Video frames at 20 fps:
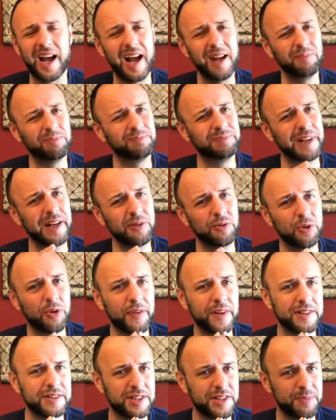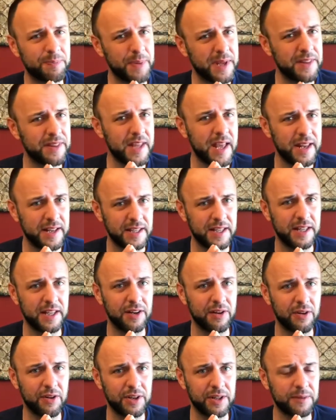I don't know if I'd spend that again
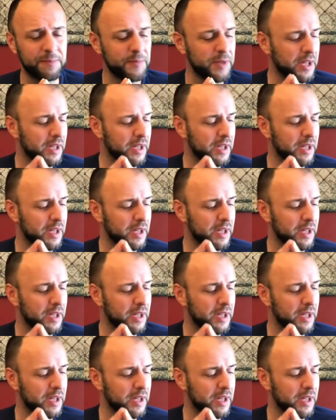on it,